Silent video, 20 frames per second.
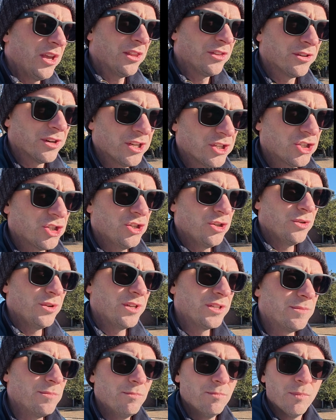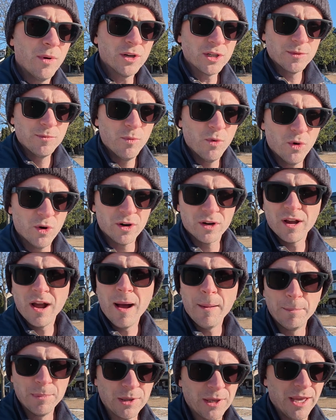The other issue is much more
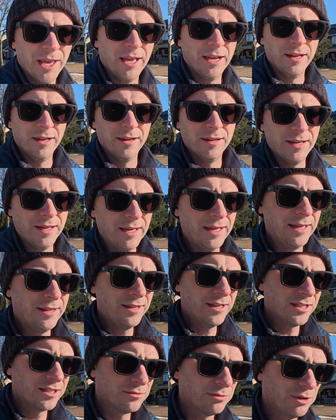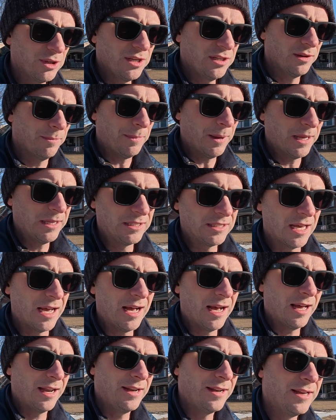complicated, and this really depends
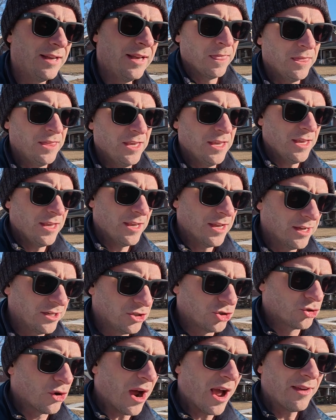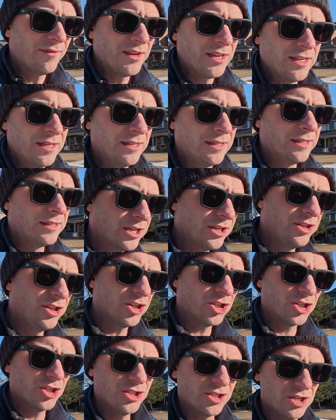on the driving
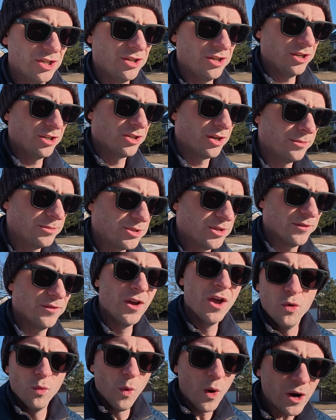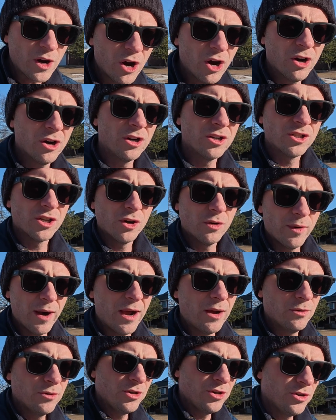conditions in terms of what cars are
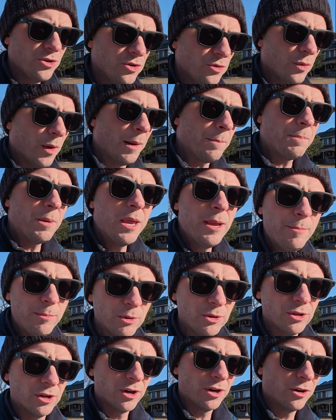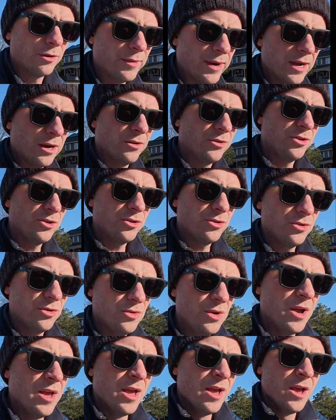around you, what people are around
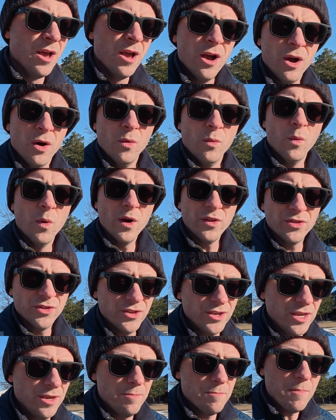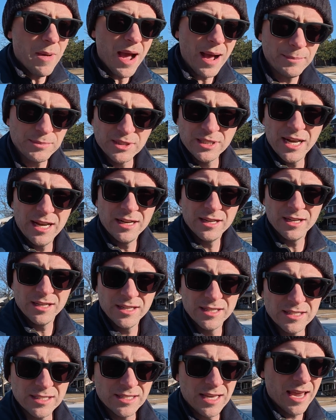you, what the maps data
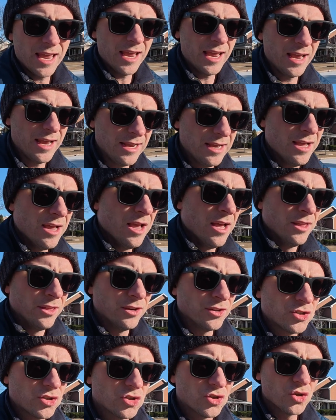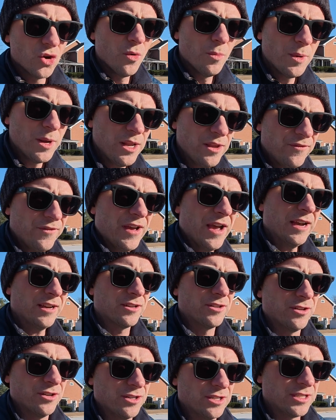is saying. There's so many
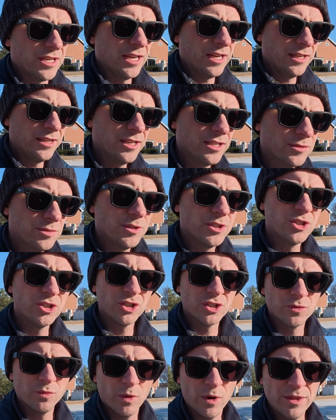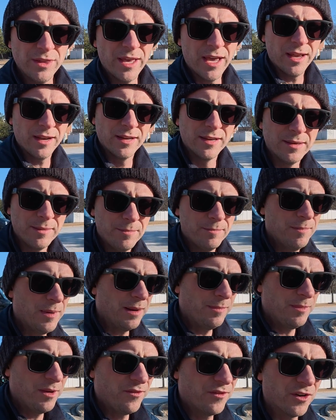factors, and this was just one that
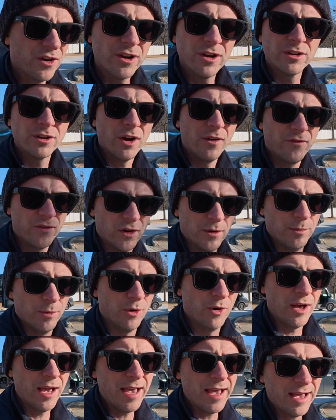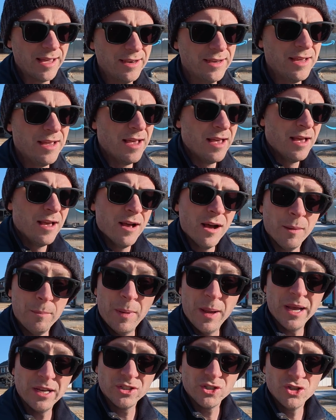made me very uncomfortable. I had a
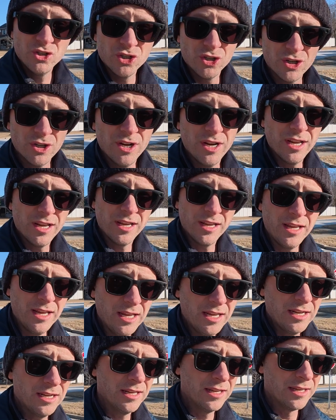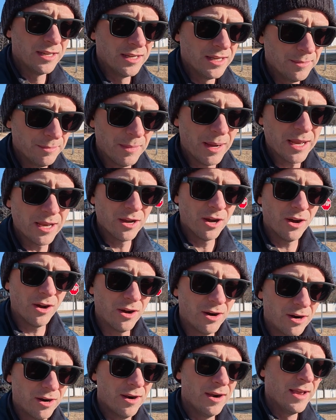passenger in my
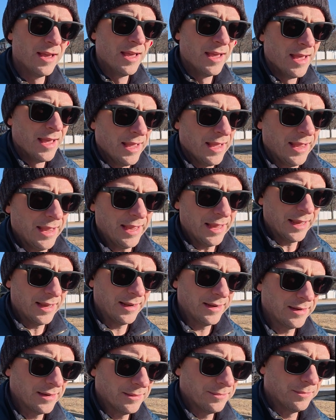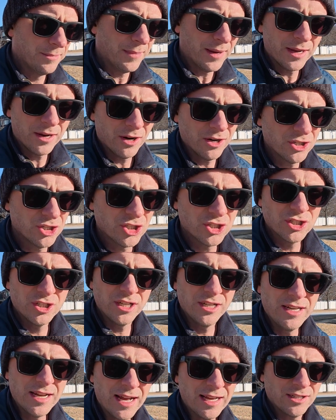car, and my car just
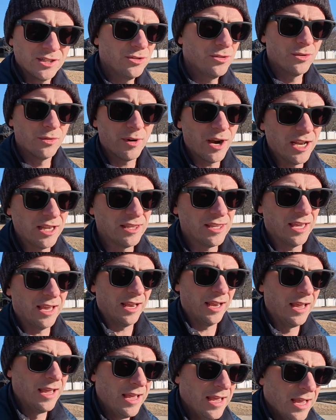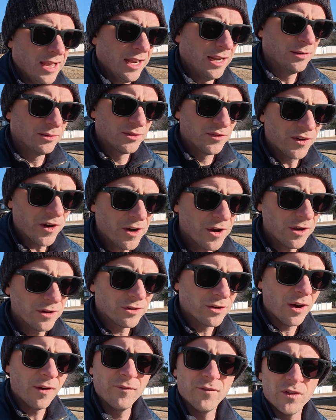did not do the right thing, and it was very
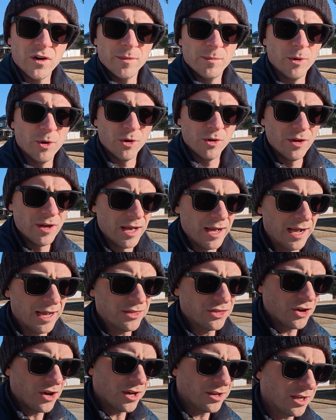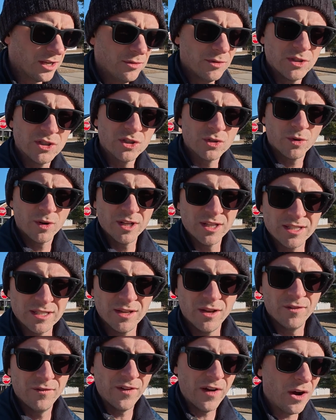uncomfortable. I thought it would sort
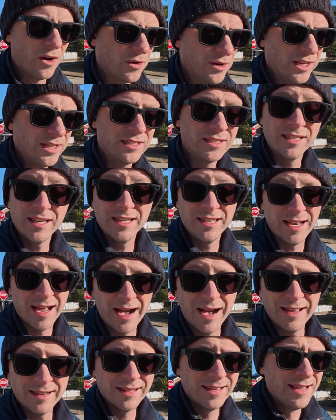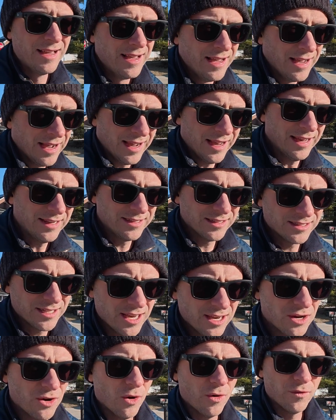itself out. It did not. I had to
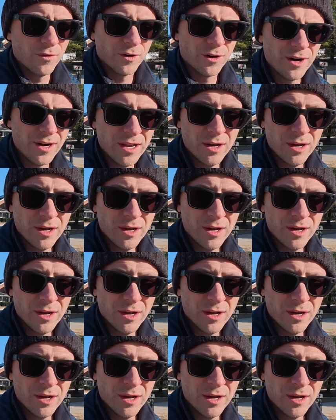take over.